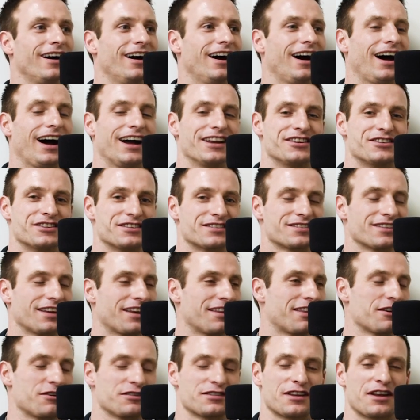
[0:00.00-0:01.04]
I just I
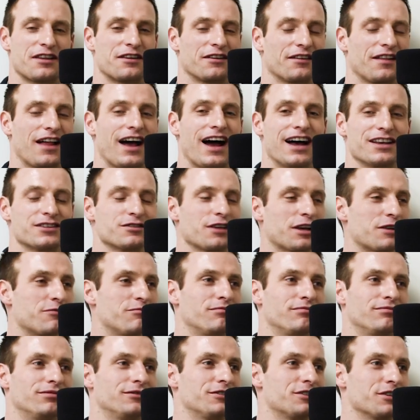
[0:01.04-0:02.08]
think I said in your last like
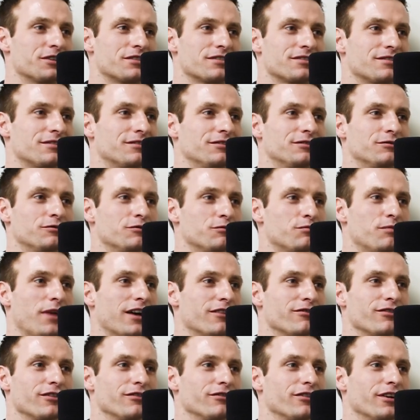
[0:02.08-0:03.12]
just beg
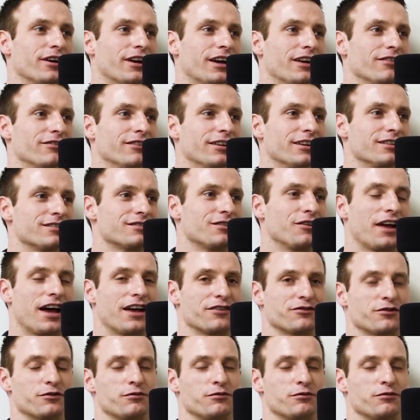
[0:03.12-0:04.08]
for forgiveness don't ask for